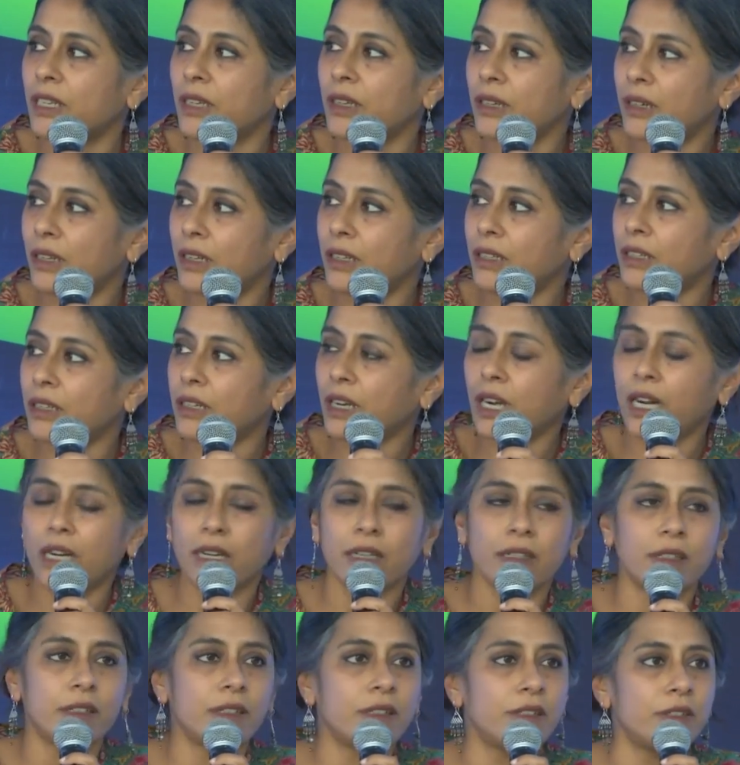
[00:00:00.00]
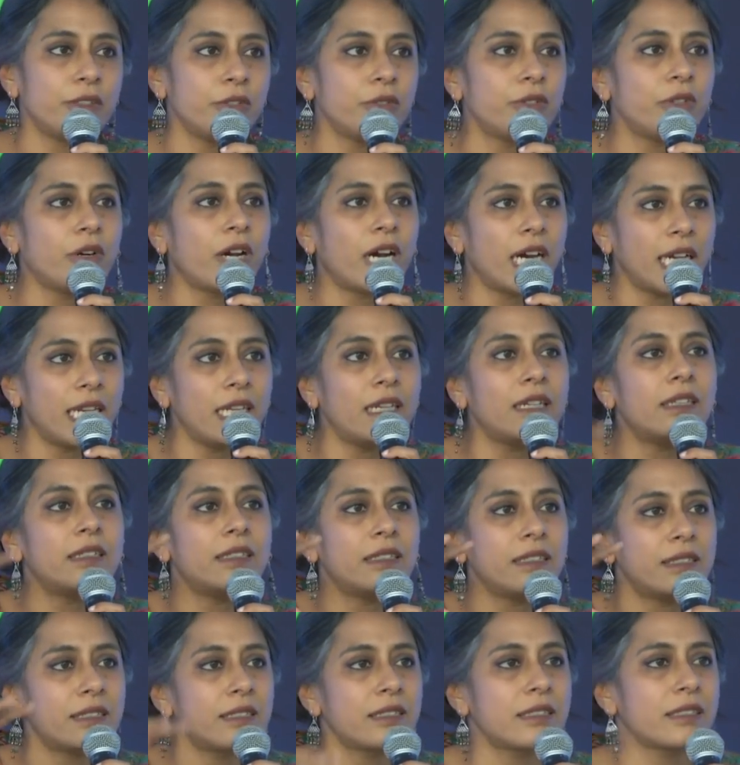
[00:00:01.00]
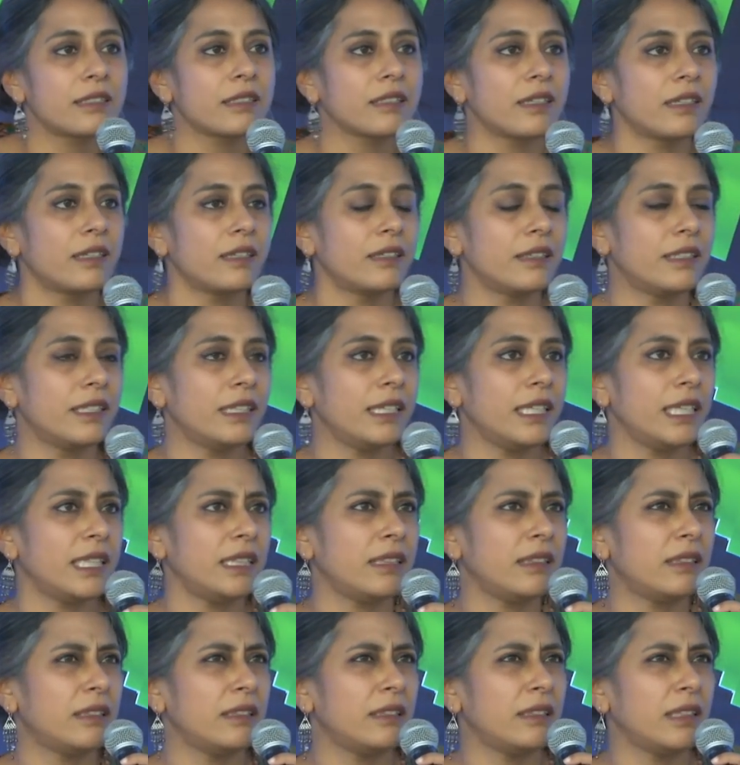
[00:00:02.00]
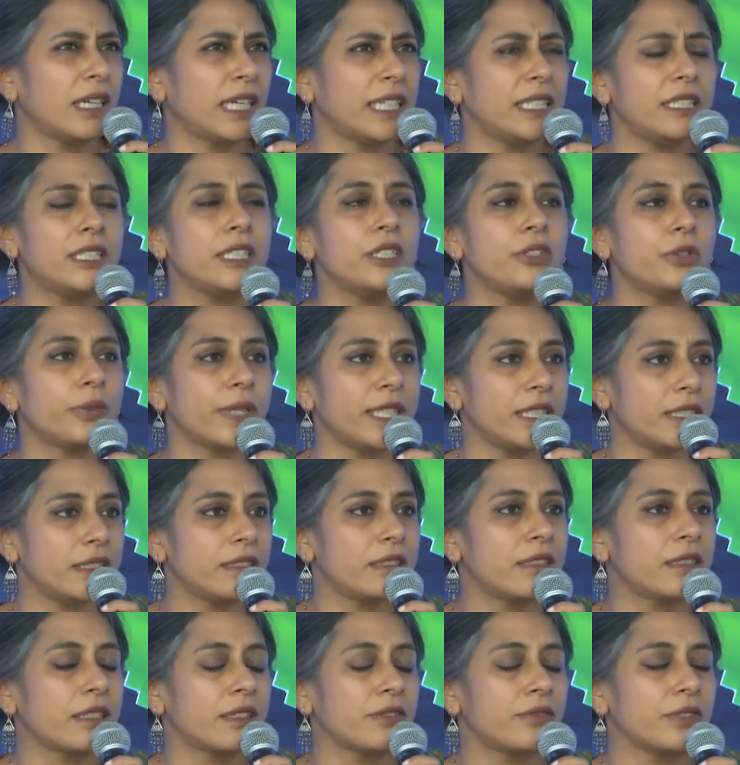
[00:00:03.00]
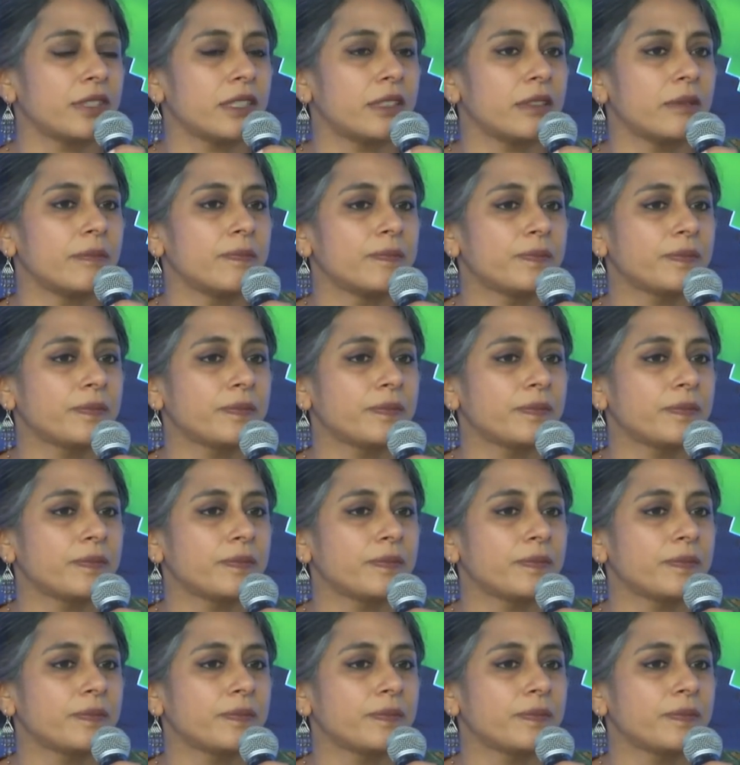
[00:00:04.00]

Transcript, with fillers: uh, uh, uh you know, islands in 1927.